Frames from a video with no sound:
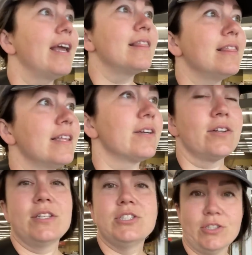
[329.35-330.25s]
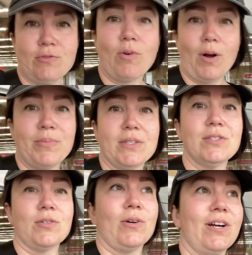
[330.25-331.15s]
I literally just robbed the
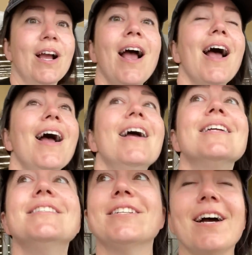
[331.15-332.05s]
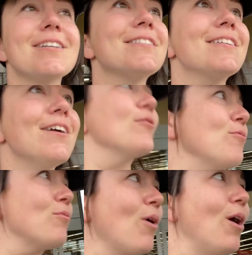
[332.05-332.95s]
store. Just
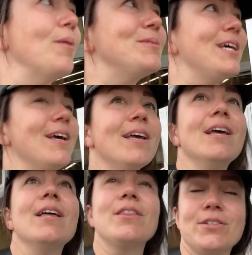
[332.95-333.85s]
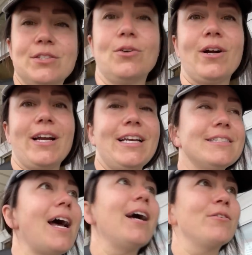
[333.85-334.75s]
robbed the store.
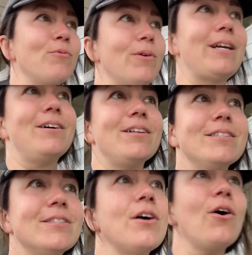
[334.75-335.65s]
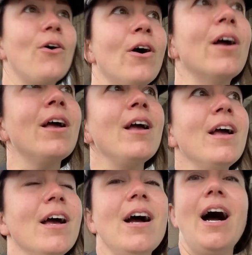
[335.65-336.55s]
It's unreal. So,
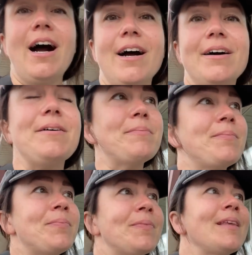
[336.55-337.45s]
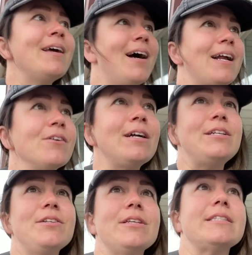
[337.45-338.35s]
I don't know how to
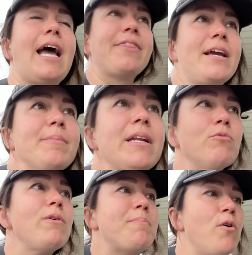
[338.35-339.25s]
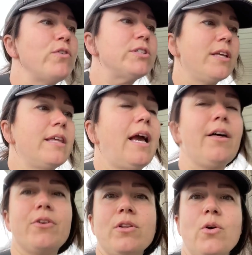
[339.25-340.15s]
do this. I think I'm gonna rip over to the
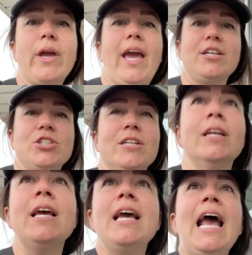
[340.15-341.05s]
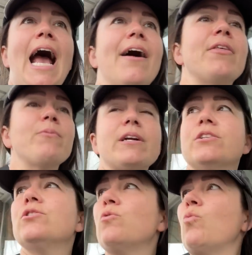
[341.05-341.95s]
other location and then we're gonna
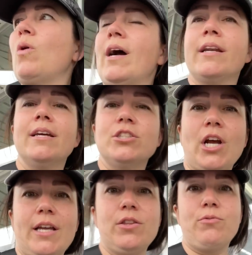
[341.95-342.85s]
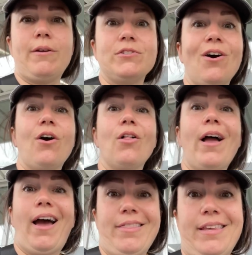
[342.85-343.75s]
do one giant thrift haul
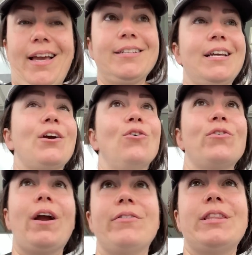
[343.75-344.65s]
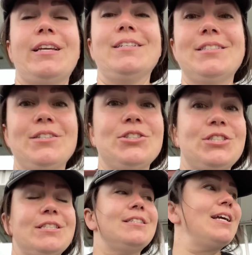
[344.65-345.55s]
at the end and go over everything because there's
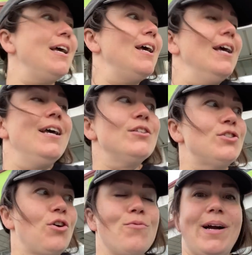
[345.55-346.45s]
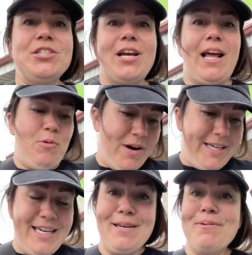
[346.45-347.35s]
just so much and I wanna
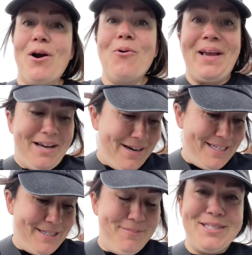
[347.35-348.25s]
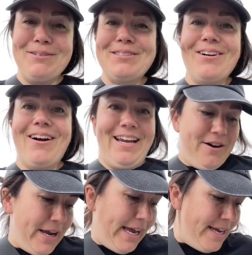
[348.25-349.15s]
keep going, guys. I'm so sorry.
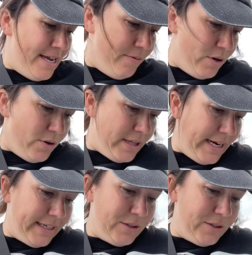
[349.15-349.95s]
Okay, we'll go to the next